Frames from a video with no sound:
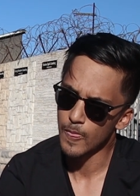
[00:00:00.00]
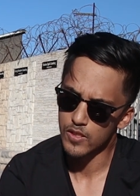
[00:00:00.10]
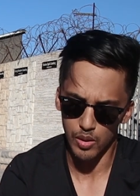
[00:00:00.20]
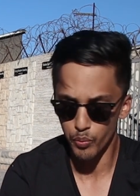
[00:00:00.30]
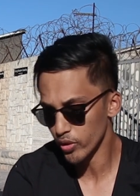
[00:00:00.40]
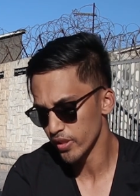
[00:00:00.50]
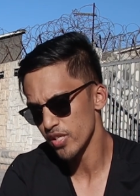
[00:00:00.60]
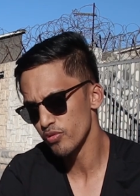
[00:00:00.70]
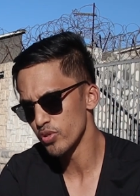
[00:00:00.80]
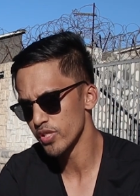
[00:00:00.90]
so I bought the
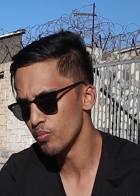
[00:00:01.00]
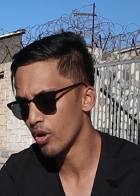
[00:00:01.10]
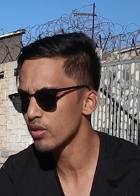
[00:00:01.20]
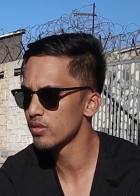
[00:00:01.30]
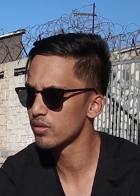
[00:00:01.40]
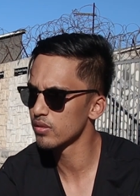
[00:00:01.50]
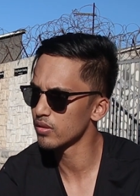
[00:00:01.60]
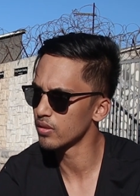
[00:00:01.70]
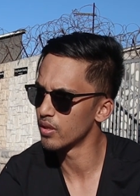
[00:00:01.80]
S4C box.